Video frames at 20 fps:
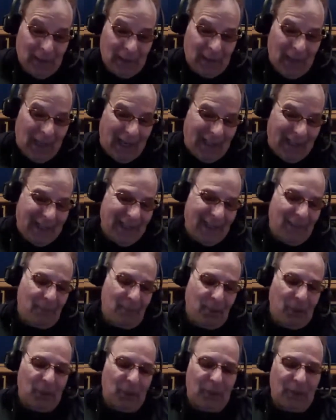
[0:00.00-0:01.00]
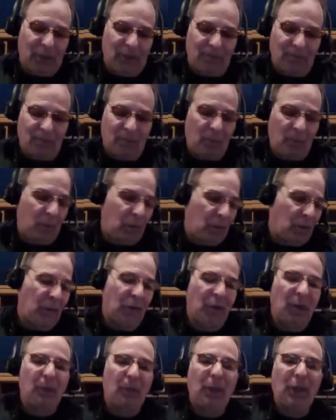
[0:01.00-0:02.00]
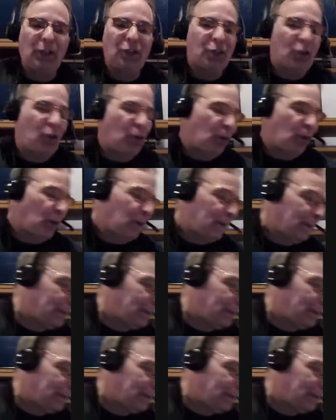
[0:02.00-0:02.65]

$90 million for the Peace Corps.